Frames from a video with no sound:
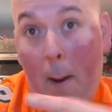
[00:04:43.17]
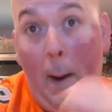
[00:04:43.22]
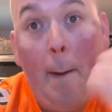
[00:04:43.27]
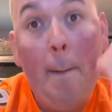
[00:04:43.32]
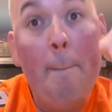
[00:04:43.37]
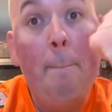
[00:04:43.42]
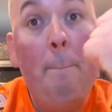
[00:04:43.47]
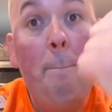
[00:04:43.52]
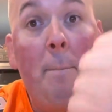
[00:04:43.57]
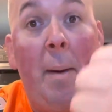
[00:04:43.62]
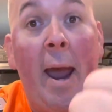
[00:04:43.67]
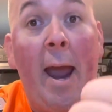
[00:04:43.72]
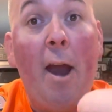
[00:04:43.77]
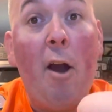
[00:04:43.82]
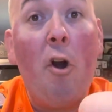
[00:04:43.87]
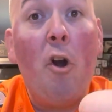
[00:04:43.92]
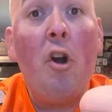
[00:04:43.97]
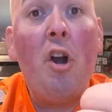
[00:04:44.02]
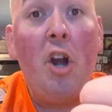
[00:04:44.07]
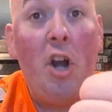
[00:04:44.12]

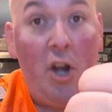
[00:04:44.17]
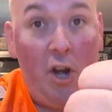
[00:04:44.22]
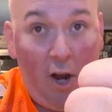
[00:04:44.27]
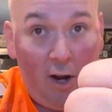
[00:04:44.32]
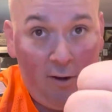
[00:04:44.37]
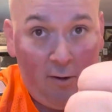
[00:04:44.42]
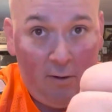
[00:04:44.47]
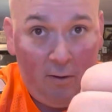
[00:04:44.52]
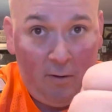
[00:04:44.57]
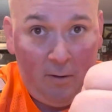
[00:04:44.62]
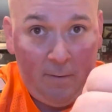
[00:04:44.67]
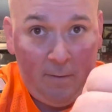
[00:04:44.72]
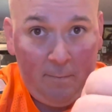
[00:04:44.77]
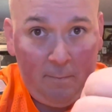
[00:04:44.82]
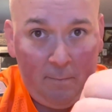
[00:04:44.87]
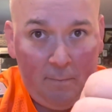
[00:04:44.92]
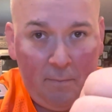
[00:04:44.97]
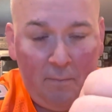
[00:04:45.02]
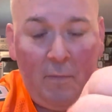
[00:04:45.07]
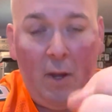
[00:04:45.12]
Bare Knuckle,
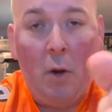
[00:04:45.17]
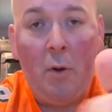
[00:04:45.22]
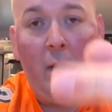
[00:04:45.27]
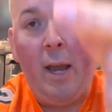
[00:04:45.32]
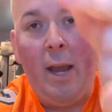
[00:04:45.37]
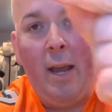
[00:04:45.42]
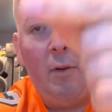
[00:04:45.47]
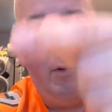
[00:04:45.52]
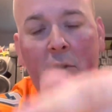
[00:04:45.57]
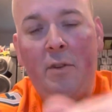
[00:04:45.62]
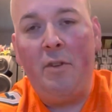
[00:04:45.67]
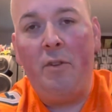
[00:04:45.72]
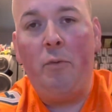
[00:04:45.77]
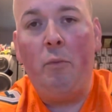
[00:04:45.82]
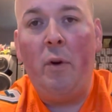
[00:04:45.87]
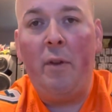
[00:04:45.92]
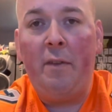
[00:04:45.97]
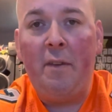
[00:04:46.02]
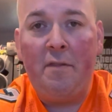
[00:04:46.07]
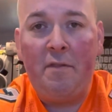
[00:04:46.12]
okay, which is
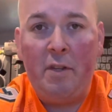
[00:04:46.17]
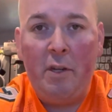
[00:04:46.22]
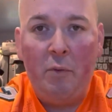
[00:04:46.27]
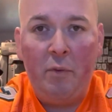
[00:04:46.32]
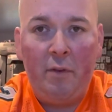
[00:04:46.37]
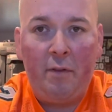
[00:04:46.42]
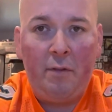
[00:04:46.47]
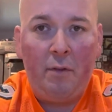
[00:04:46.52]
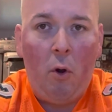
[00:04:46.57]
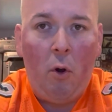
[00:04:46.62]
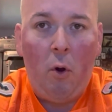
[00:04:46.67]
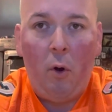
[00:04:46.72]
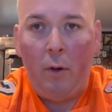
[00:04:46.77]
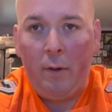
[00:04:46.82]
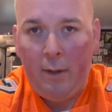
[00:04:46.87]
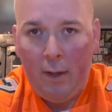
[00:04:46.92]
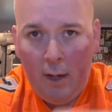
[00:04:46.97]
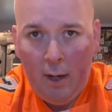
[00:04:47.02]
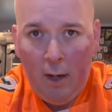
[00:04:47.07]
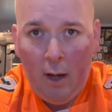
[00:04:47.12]
what this series is
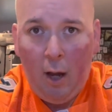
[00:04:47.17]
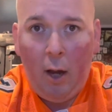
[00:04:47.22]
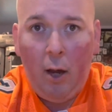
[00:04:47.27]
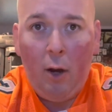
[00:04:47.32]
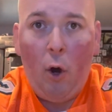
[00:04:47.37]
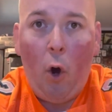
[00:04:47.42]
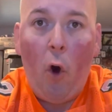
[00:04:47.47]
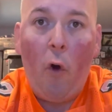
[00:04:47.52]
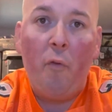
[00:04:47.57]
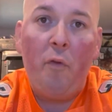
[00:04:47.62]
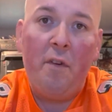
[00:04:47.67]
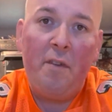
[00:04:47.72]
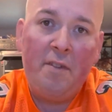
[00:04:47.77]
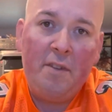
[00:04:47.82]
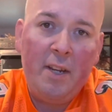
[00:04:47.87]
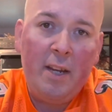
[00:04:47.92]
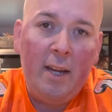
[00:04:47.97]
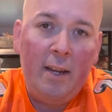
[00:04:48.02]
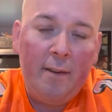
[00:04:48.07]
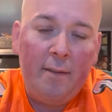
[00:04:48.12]
called,
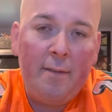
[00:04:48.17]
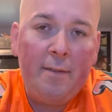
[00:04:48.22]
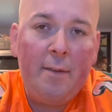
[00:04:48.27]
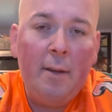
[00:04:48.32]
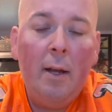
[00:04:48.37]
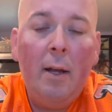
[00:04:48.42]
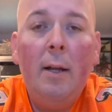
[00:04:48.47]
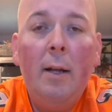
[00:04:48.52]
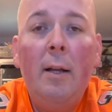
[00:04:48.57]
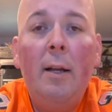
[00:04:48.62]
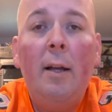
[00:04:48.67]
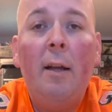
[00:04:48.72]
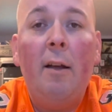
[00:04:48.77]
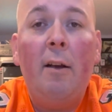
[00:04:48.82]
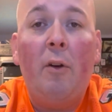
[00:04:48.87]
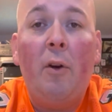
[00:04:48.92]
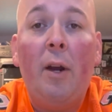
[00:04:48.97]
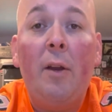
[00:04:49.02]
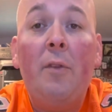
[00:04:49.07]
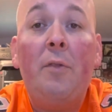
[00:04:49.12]
overseas.
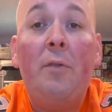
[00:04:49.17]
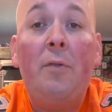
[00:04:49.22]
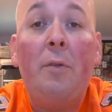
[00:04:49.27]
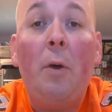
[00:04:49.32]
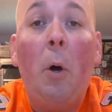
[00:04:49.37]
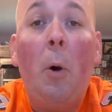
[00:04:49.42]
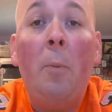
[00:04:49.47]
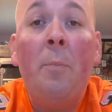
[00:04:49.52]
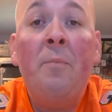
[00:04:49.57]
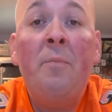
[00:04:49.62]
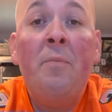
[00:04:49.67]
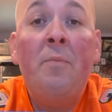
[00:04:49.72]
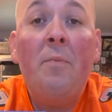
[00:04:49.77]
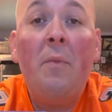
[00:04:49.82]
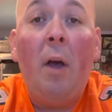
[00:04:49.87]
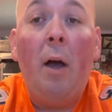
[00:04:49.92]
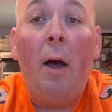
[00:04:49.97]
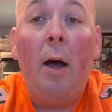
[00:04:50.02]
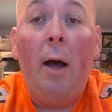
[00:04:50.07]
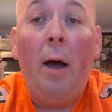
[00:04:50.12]
All right, so
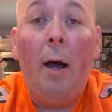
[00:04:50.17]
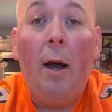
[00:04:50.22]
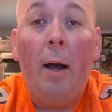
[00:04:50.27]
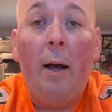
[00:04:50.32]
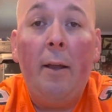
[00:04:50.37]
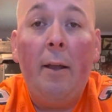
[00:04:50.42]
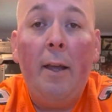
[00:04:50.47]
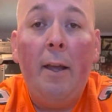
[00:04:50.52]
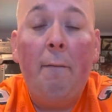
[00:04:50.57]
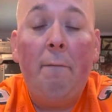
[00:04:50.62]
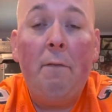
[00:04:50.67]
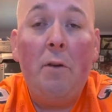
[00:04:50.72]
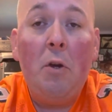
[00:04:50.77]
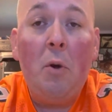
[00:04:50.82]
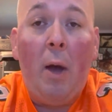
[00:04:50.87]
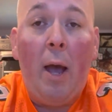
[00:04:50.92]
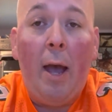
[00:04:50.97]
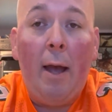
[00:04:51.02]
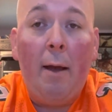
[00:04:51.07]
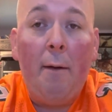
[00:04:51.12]
if you
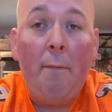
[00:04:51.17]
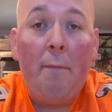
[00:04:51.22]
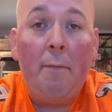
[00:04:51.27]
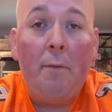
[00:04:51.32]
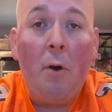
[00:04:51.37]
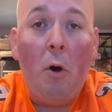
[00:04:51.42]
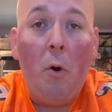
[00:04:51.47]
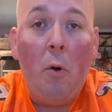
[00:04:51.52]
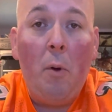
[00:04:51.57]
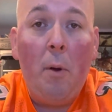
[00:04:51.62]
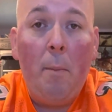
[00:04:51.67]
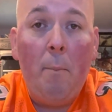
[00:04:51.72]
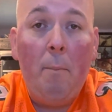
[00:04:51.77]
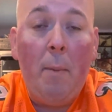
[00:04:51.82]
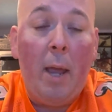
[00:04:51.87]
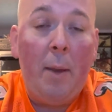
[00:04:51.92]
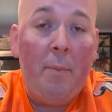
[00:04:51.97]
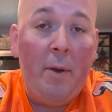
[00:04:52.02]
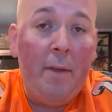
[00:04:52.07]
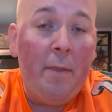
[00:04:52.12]
have, so
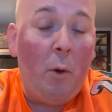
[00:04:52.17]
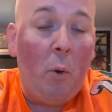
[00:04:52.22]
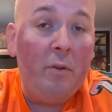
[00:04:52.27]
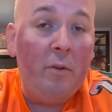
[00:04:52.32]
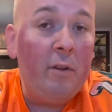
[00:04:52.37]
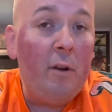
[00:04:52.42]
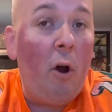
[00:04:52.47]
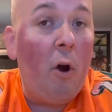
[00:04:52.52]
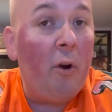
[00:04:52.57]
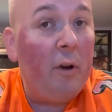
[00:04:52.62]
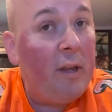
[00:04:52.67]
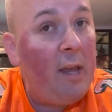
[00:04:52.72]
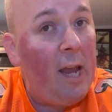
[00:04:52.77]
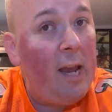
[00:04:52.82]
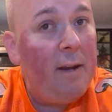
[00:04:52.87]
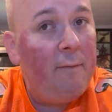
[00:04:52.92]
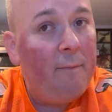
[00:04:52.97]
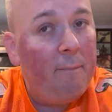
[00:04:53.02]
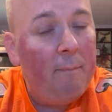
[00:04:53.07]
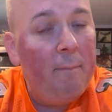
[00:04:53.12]
maybe there was an
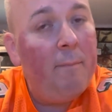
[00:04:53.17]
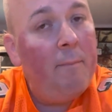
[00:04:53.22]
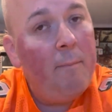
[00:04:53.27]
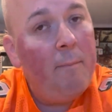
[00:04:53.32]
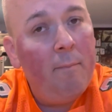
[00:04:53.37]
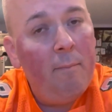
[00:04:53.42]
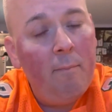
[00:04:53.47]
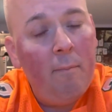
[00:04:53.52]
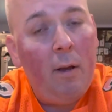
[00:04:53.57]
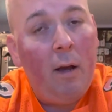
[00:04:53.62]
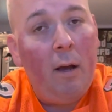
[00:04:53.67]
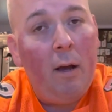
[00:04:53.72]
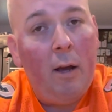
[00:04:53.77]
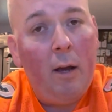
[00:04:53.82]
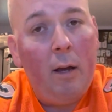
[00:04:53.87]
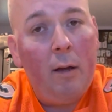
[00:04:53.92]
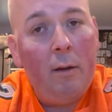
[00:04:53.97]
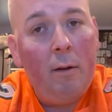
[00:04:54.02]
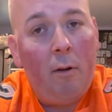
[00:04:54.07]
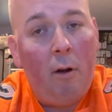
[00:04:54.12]
arcade
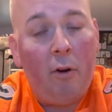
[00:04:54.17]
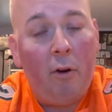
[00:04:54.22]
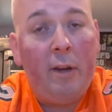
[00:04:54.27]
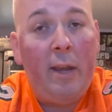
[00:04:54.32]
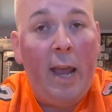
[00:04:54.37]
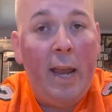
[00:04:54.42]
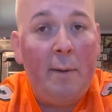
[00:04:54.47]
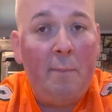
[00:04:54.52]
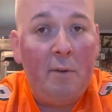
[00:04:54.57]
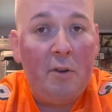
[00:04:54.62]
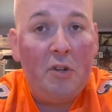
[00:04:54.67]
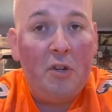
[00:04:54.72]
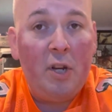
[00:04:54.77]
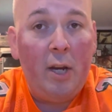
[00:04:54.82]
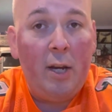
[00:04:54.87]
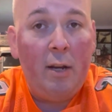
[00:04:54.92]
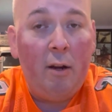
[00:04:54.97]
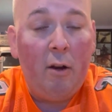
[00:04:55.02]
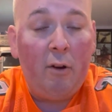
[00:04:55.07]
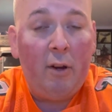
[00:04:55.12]

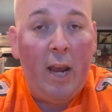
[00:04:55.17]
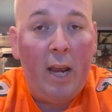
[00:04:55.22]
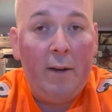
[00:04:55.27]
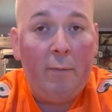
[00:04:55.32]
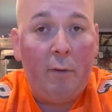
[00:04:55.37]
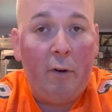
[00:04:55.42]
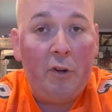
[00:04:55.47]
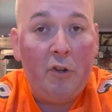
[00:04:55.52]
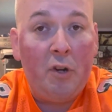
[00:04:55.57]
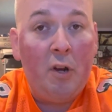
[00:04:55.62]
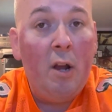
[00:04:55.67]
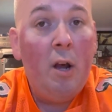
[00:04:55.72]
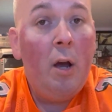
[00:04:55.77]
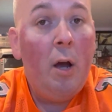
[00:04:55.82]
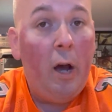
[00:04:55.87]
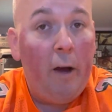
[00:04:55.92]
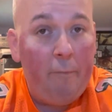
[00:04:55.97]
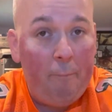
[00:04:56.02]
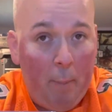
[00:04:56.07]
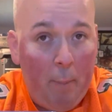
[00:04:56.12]
version
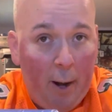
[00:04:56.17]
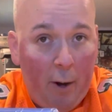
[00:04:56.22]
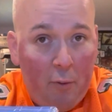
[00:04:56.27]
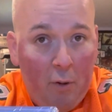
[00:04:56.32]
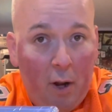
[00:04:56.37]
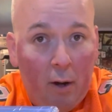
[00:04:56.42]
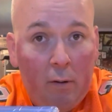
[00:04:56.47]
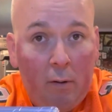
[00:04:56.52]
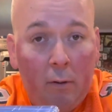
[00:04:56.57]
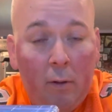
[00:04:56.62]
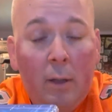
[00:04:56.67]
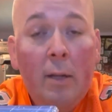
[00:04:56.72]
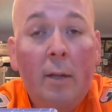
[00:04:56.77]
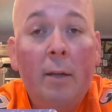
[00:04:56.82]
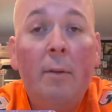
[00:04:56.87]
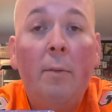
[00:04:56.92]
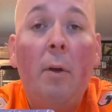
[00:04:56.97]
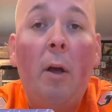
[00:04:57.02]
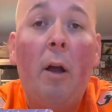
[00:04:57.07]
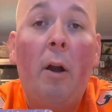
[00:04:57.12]
of Bare Knuckle.
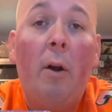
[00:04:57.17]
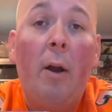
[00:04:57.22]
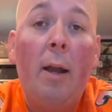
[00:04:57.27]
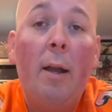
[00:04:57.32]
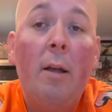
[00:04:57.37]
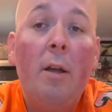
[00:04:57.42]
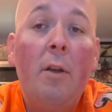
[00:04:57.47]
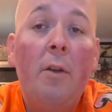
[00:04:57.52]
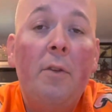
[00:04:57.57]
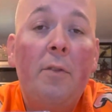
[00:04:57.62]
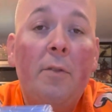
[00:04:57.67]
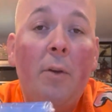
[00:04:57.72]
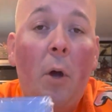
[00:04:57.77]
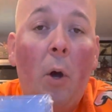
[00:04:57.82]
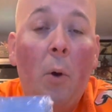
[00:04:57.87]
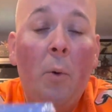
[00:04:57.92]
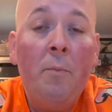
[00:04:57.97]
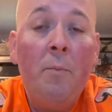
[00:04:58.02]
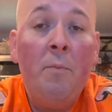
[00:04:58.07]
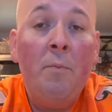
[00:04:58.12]
All right,
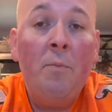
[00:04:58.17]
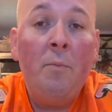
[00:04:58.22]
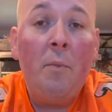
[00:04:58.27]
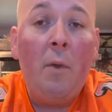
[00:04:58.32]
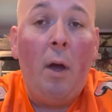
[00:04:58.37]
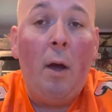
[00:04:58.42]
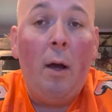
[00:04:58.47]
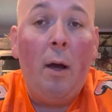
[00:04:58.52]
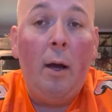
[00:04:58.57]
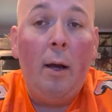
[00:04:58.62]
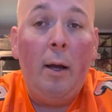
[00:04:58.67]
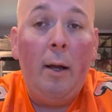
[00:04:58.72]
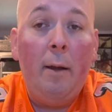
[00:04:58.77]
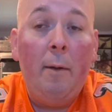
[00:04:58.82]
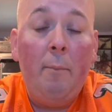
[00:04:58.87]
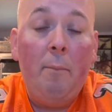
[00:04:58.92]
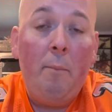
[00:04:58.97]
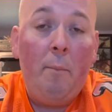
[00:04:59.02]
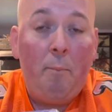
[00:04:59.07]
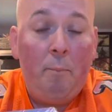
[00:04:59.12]
so
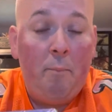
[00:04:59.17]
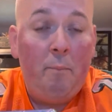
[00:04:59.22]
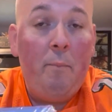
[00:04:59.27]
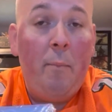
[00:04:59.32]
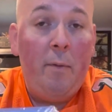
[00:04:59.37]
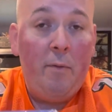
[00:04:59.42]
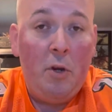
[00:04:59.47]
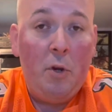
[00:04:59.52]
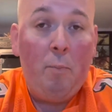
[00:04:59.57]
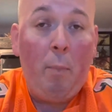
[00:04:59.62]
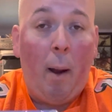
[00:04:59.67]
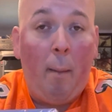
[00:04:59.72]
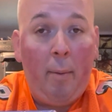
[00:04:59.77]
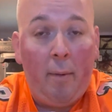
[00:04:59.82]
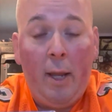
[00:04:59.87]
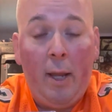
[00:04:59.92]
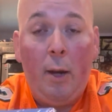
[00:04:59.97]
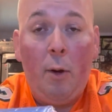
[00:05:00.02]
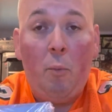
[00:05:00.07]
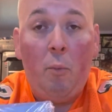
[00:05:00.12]
but you
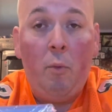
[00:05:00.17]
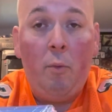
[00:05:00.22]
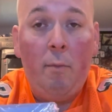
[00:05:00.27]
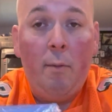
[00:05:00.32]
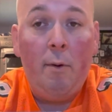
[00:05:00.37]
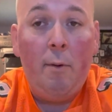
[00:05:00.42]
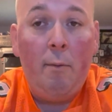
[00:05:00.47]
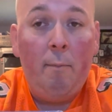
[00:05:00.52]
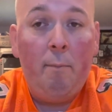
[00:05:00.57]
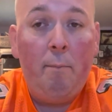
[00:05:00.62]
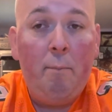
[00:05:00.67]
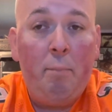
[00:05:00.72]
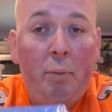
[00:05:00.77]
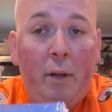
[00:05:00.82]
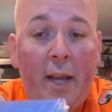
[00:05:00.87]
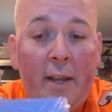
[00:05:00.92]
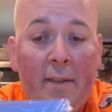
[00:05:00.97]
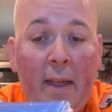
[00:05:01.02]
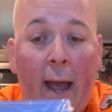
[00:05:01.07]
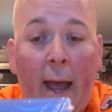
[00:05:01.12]
probably
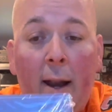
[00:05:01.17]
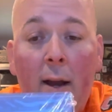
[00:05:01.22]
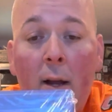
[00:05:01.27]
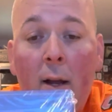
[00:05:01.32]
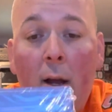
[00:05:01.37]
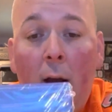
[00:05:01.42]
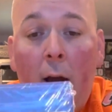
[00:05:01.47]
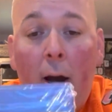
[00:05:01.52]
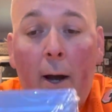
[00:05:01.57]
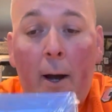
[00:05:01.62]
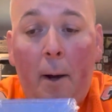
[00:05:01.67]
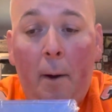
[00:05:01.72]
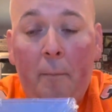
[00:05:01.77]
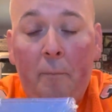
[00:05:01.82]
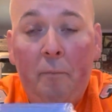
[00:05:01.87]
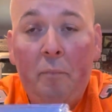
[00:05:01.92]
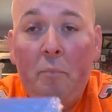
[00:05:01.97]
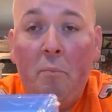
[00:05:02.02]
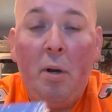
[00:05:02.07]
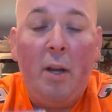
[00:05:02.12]
played that.
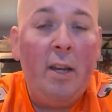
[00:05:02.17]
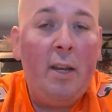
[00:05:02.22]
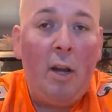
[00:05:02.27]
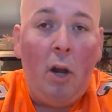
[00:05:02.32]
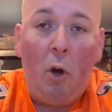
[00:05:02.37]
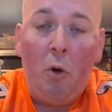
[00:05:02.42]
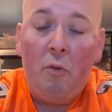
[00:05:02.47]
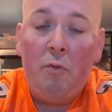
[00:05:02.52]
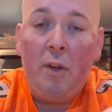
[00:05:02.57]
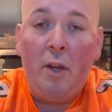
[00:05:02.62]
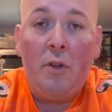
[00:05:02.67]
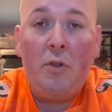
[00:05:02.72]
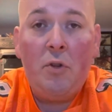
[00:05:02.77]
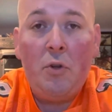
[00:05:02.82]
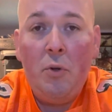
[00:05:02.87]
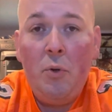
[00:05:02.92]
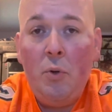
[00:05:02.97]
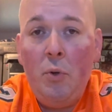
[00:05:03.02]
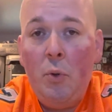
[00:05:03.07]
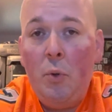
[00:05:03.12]
But you know, say
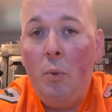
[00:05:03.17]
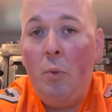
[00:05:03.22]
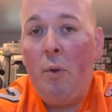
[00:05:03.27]
2,